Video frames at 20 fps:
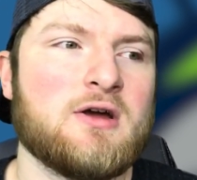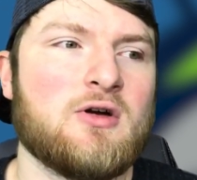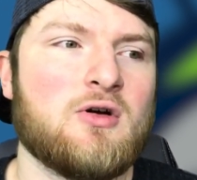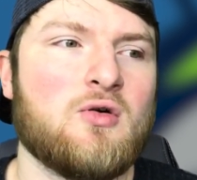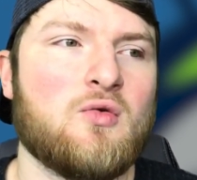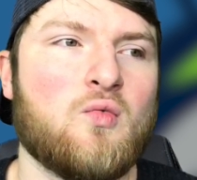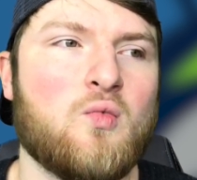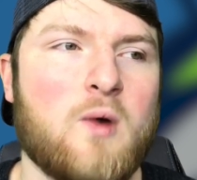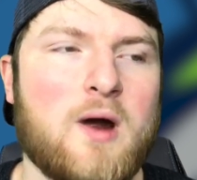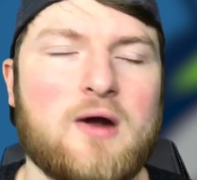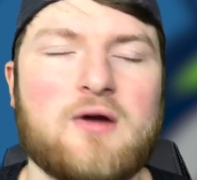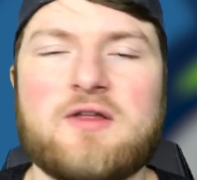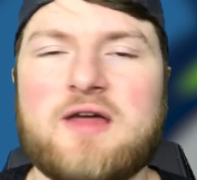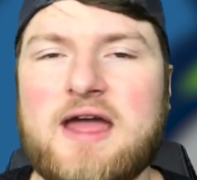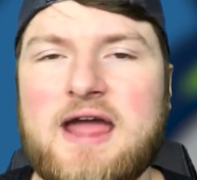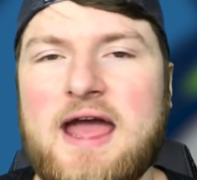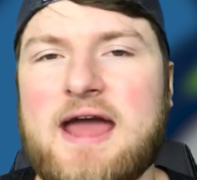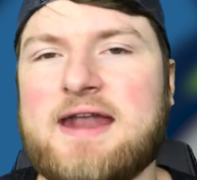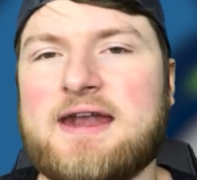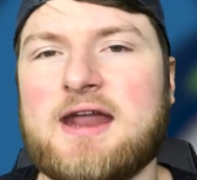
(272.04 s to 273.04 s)
where
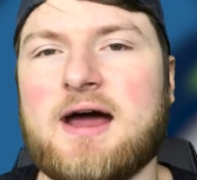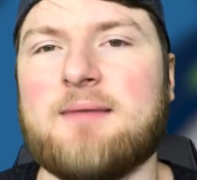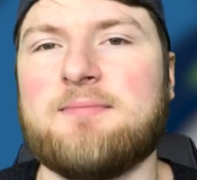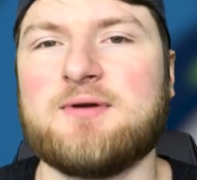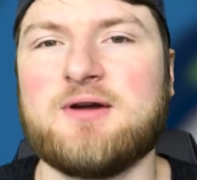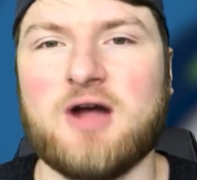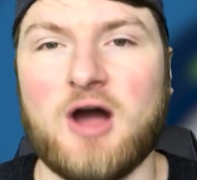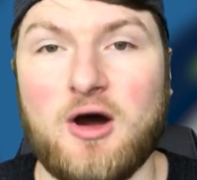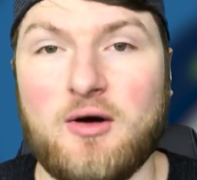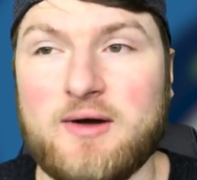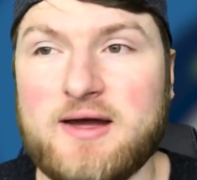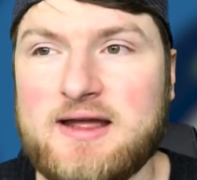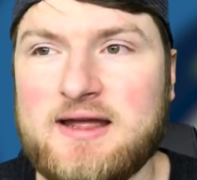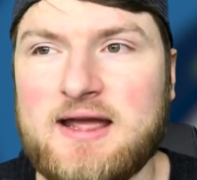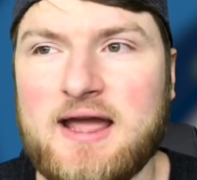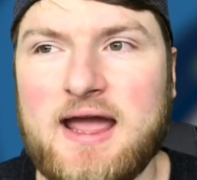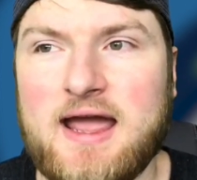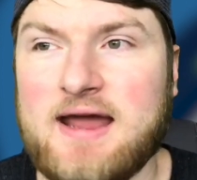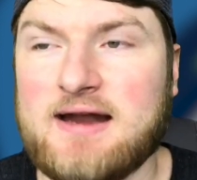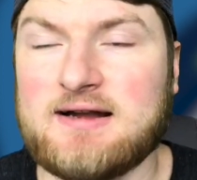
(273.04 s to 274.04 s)
they end up
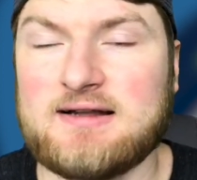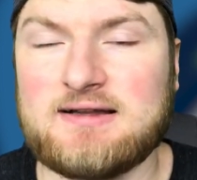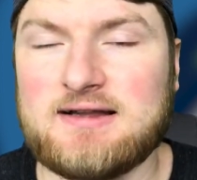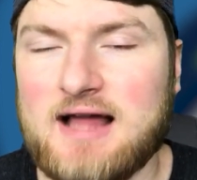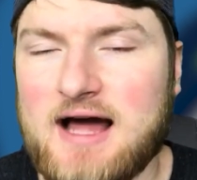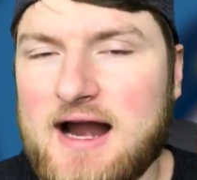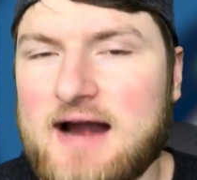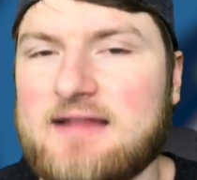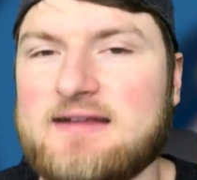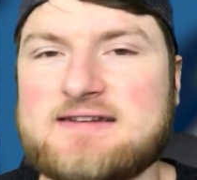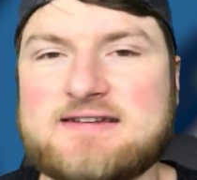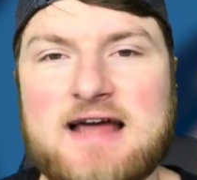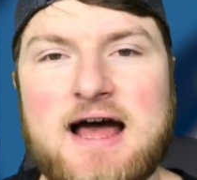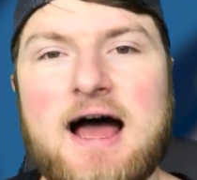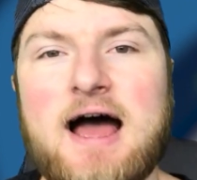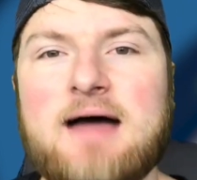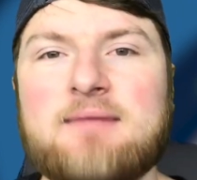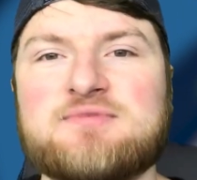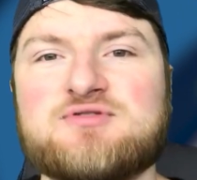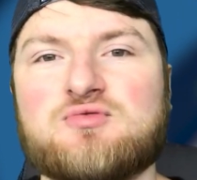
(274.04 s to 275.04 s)
going, and a lot of the
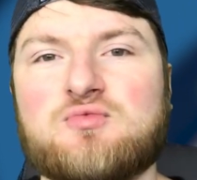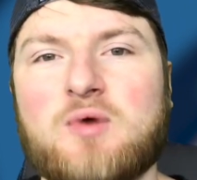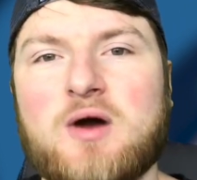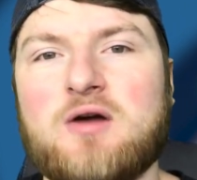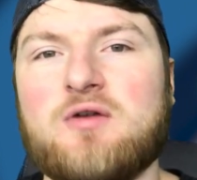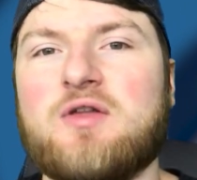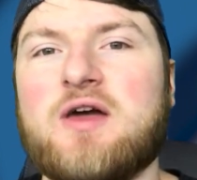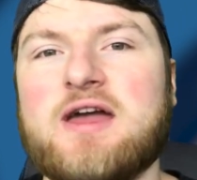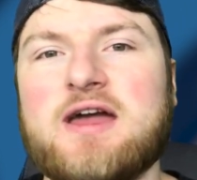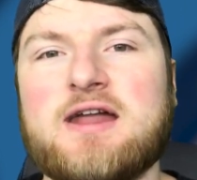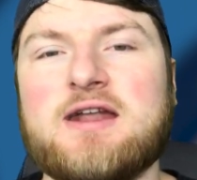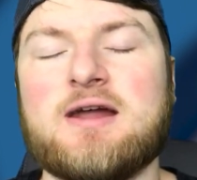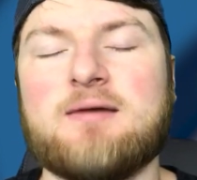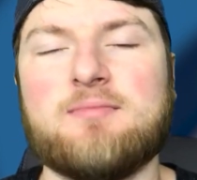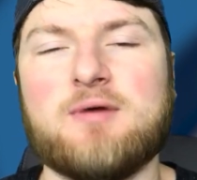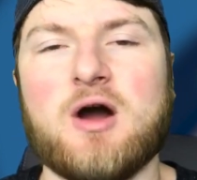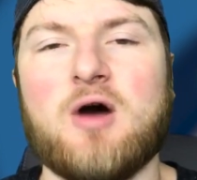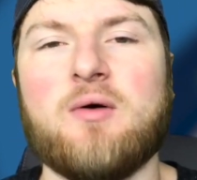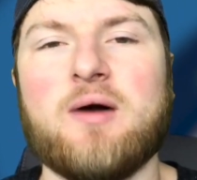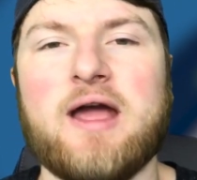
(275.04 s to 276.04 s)
times where they end
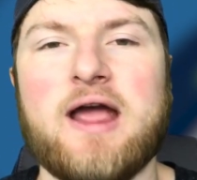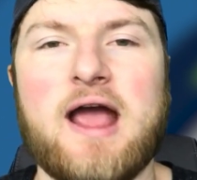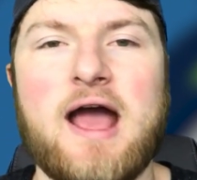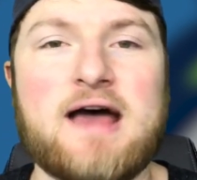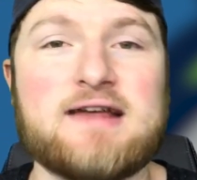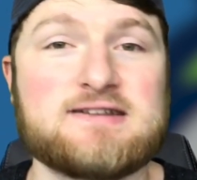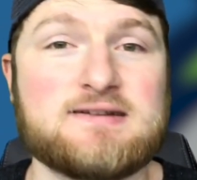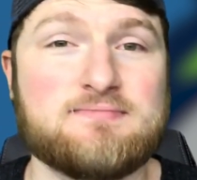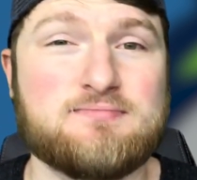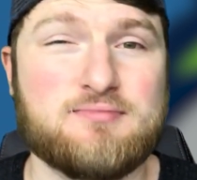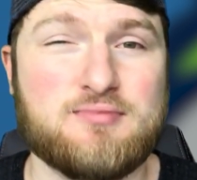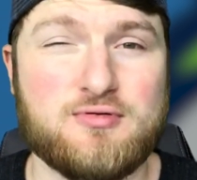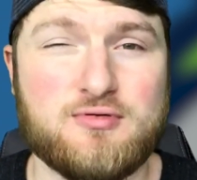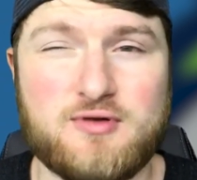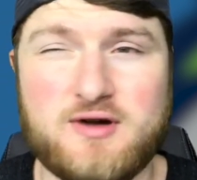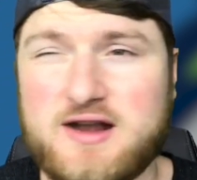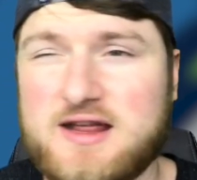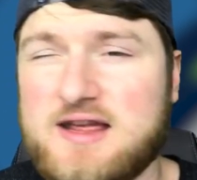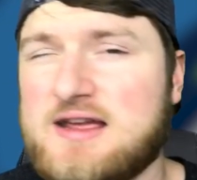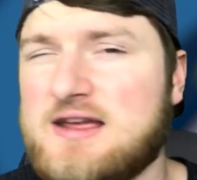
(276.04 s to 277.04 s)
up going has a
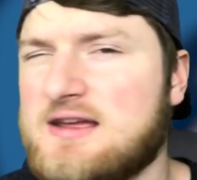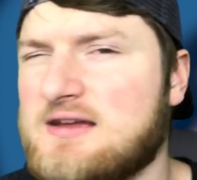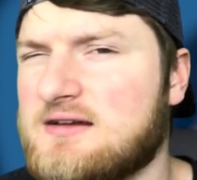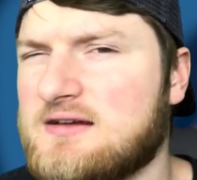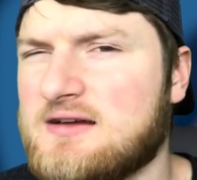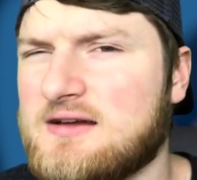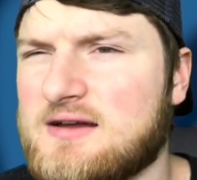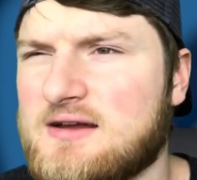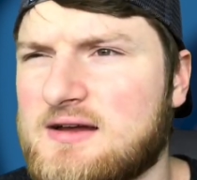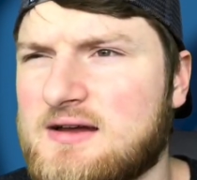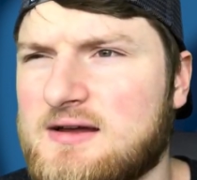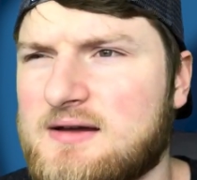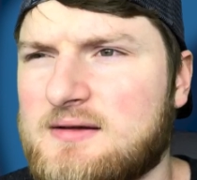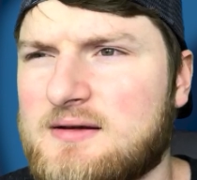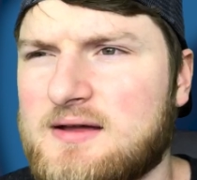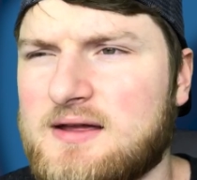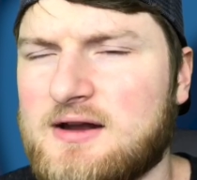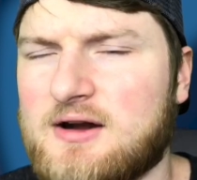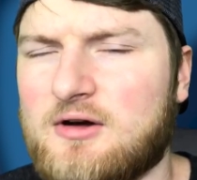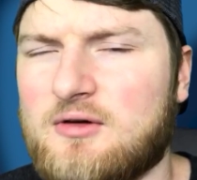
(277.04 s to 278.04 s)
pretty,
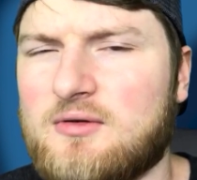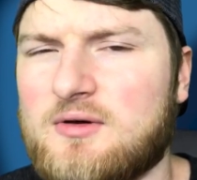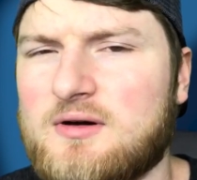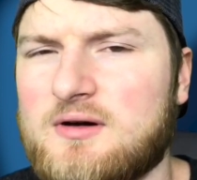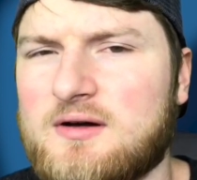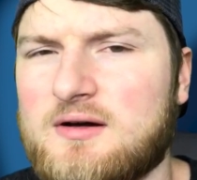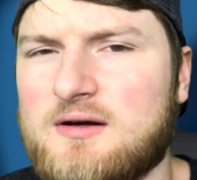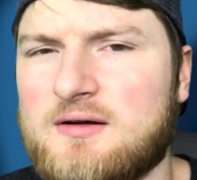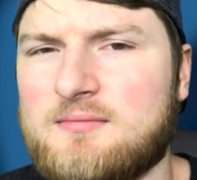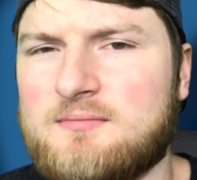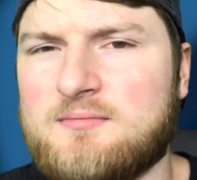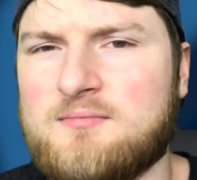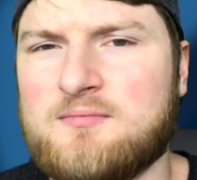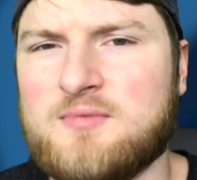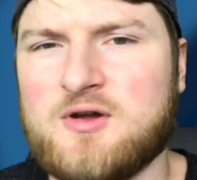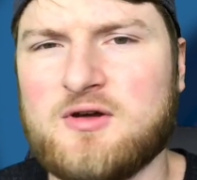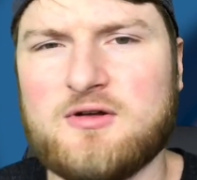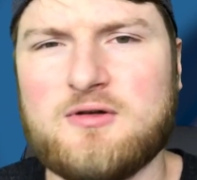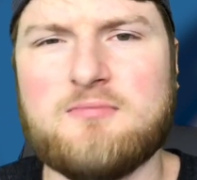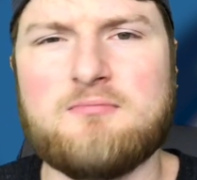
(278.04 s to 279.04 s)
you know,
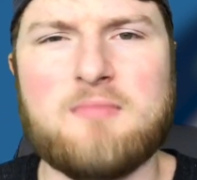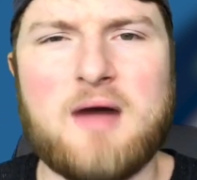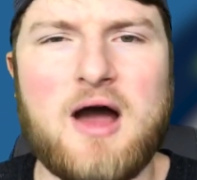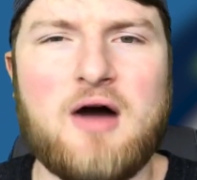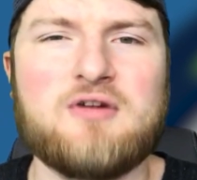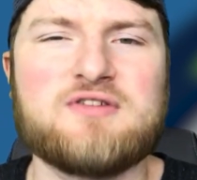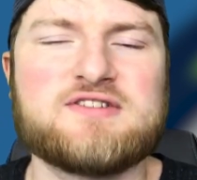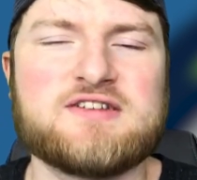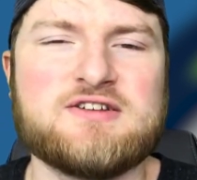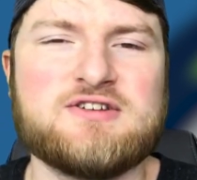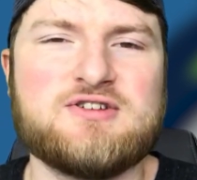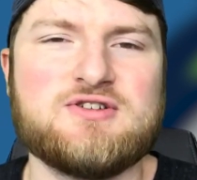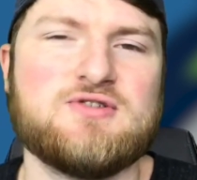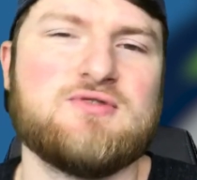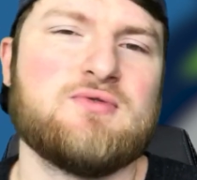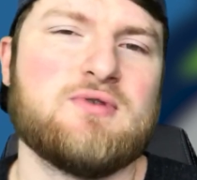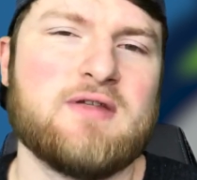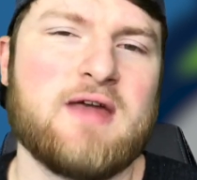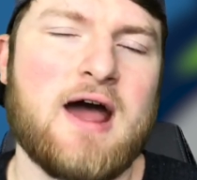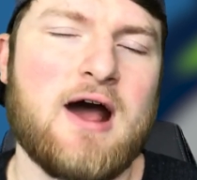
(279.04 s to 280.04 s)
good amount to do
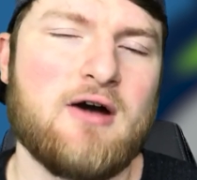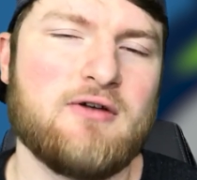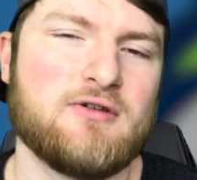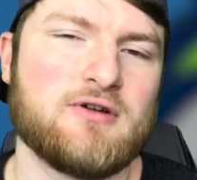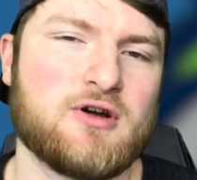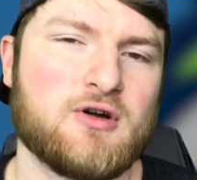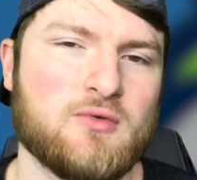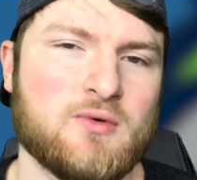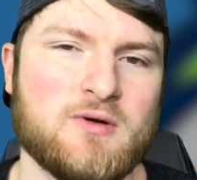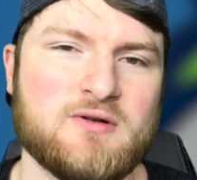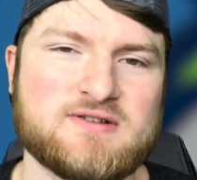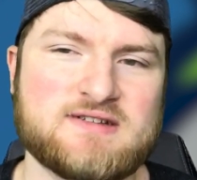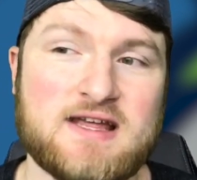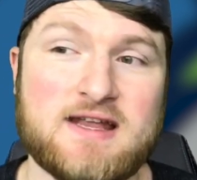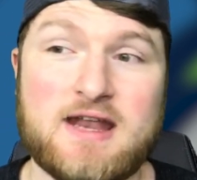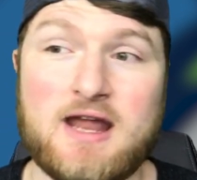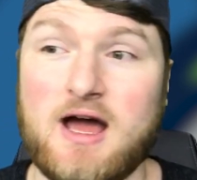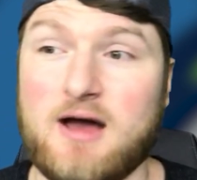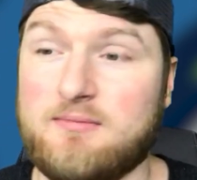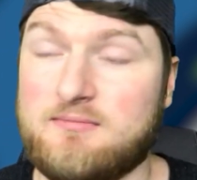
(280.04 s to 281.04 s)
with how their careers
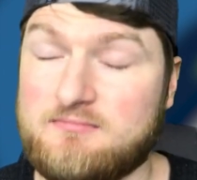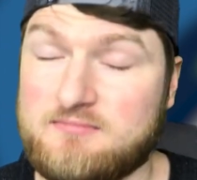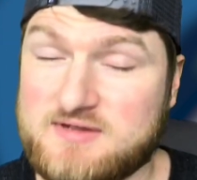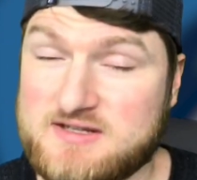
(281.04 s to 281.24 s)
end up.